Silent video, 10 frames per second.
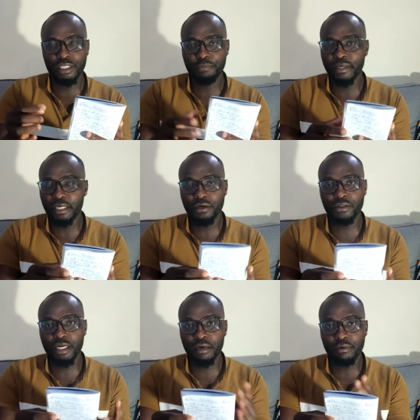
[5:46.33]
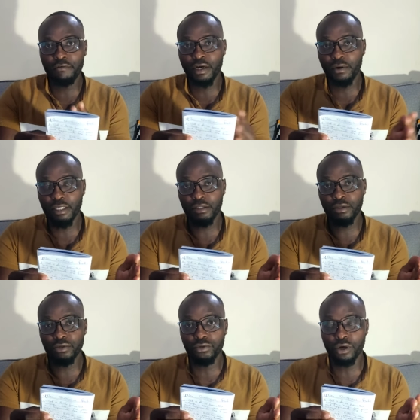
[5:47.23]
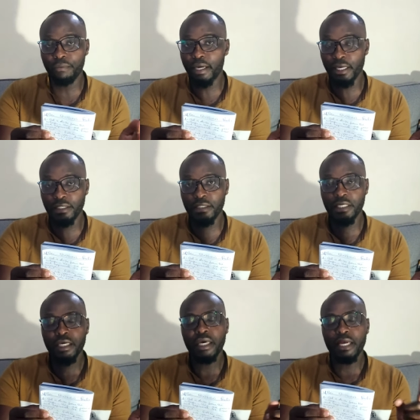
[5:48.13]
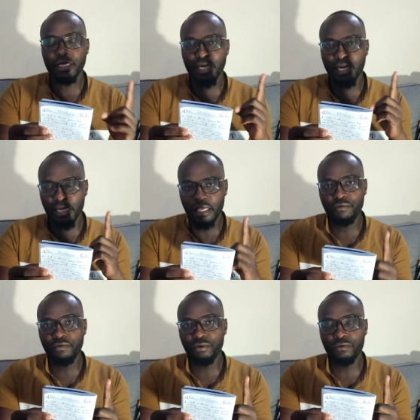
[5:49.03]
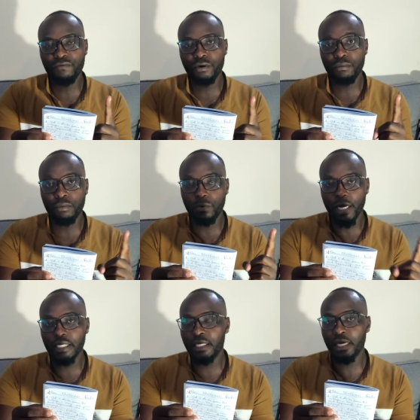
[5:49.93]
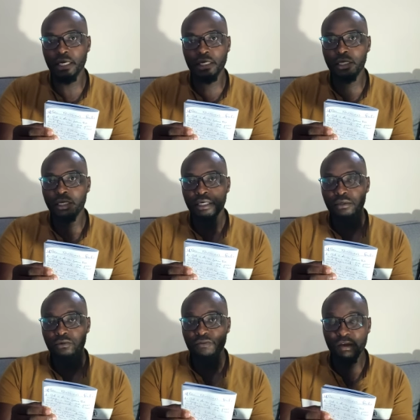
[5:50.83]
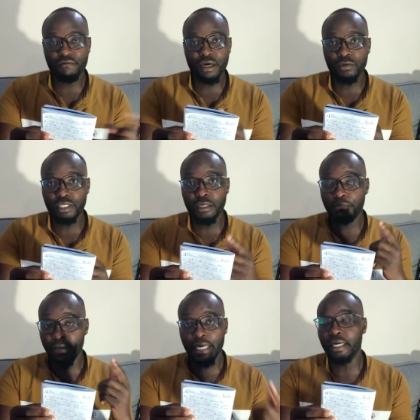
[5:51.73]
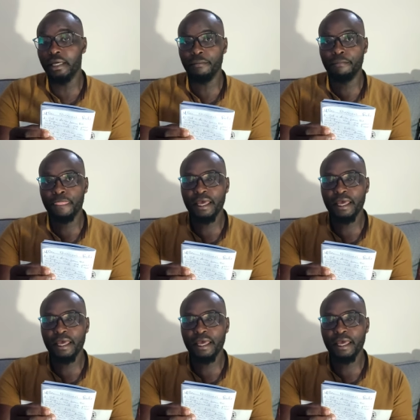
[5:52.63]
Depending on the number of hours you operate, it can give you from 1K to 5,000 per day.